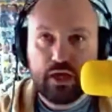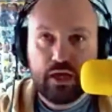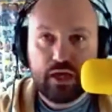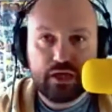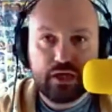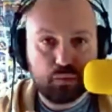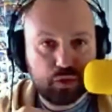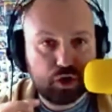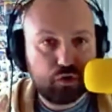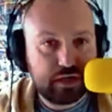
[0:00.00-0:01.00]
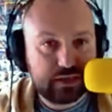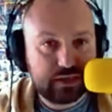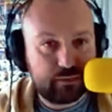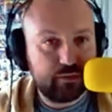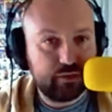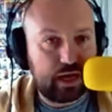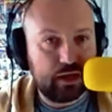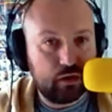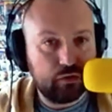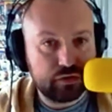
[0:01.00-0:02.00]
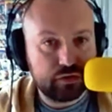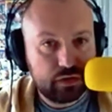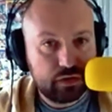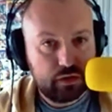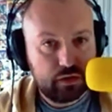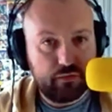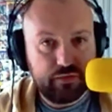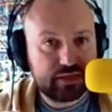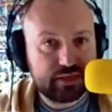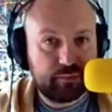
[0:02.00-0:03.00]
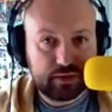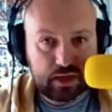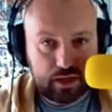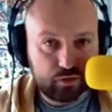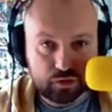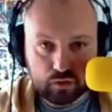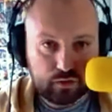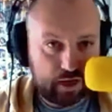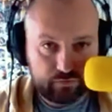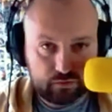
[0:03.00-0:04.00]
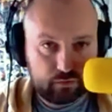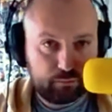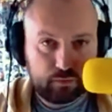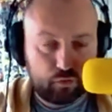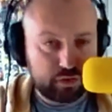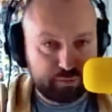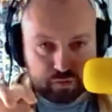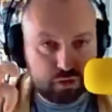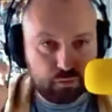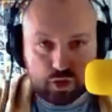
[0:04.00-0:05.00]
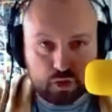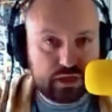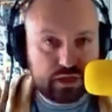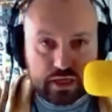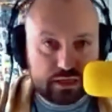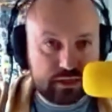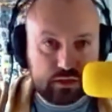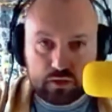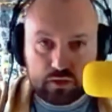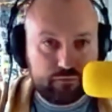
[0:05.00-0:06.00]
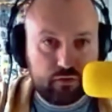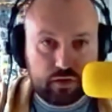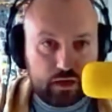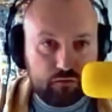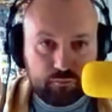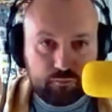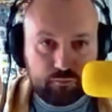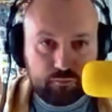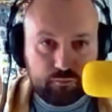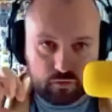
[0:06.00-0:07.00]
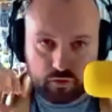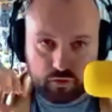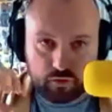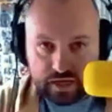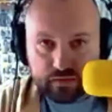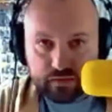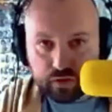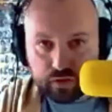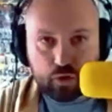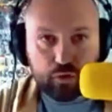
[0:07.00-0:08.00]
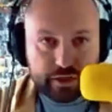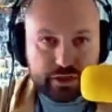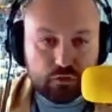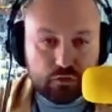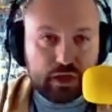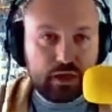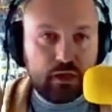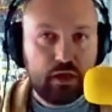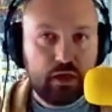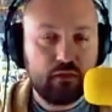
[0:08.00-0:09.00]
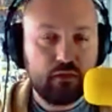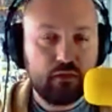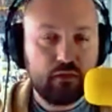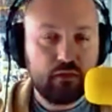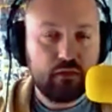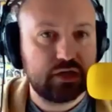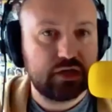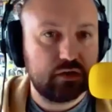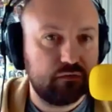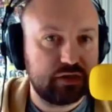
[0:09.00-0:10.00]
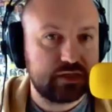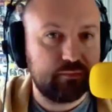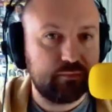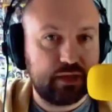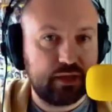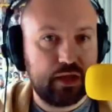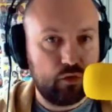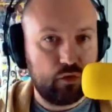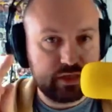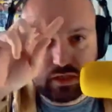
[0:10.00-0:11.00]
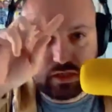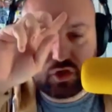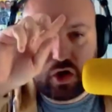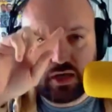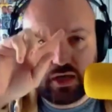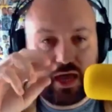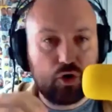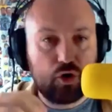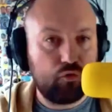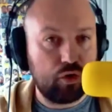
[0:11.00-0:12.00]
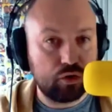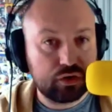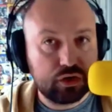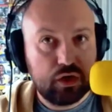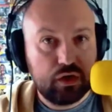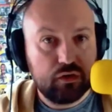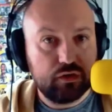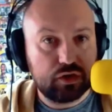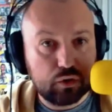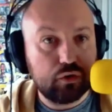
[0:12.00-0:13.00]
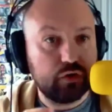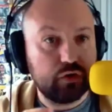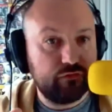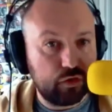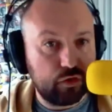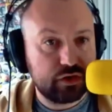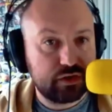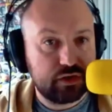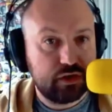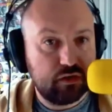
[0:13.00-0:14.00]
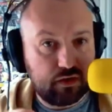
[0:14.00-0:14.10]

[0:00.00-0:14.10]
is you want to create sample dialogues. And these sample dialogues don't have to correspond to a use case. They don't have to kind of be the thing that you're going to create. The intention of the sample dialogues is to try and get across the tone of voice that